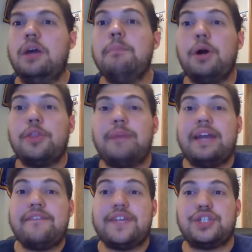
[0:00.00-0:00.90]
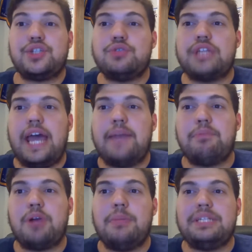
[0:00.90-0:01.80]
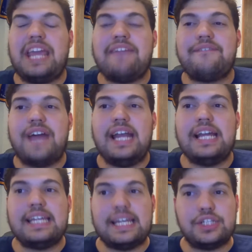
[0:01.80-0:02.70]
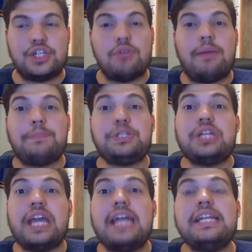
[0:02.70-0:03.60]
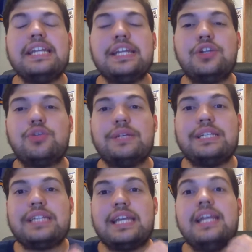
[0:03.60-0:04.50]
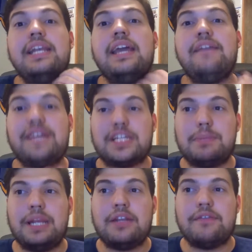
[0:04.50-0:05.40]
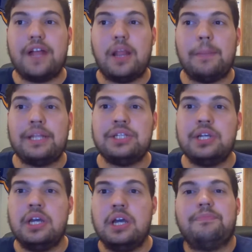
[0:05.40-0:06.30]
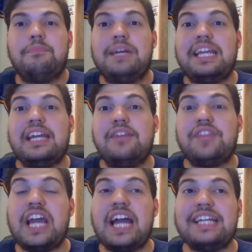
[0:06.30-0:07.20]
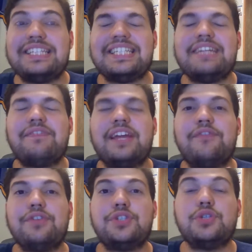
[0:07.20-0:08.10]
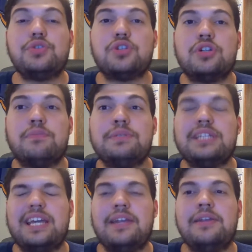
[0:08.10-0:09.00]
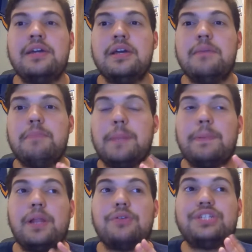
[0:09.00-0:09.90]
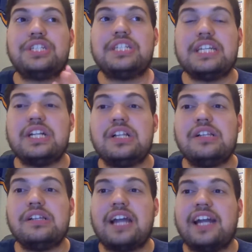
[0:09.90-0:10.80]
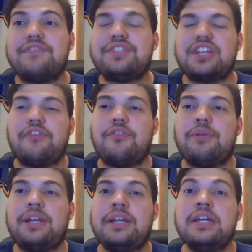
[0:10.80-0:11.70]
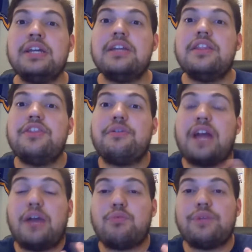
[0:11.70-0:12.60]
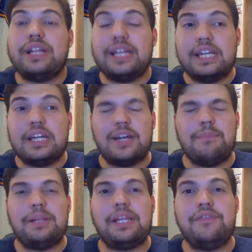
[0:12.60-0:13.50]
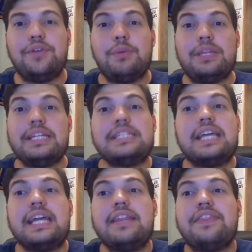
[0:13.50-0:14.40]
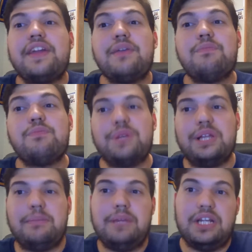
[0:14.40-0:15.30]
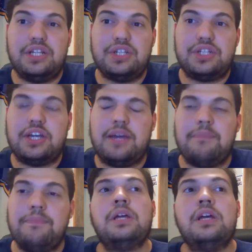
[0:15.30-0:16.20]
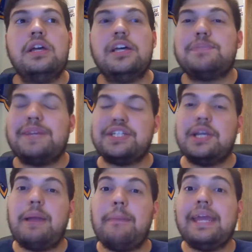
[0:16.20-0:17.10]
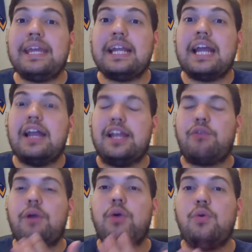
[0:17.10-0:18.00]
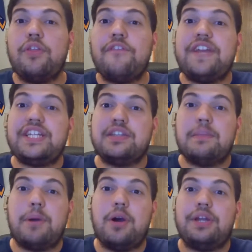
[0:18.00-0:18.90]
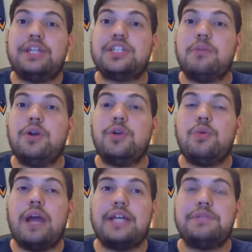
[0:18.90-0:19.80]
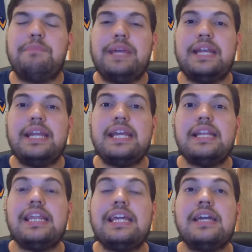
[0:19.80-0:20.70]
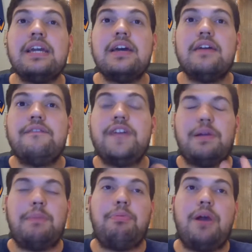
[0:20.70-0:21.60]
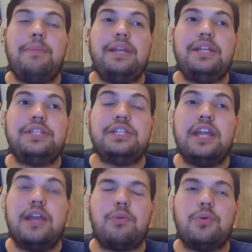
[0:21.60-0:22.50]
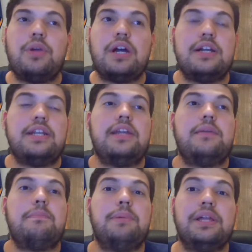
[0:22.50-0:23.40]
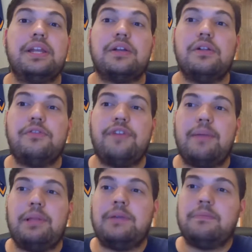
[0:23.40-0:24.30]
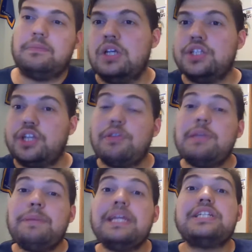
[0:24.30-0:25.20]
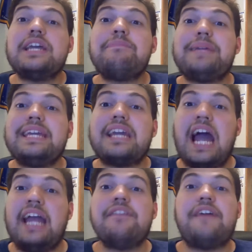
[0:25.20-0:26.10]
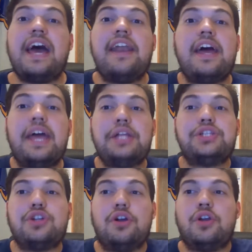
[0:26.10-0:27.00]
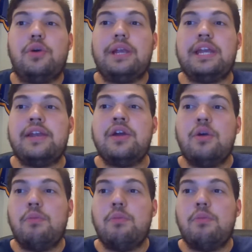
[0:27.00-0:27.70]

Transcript: Both manifestos had promised a fight against corruption and an increase in investment and development. But again, if the INC have led for 2 terms and people are still kind of suffering, they're not really gonna believe you when they say they really mean it this time. Especially by making a guy like Rahul the face of the party, someone who has been in the very prominent Nehru-Gandhi political family. So the BJP kind of had a head start going in.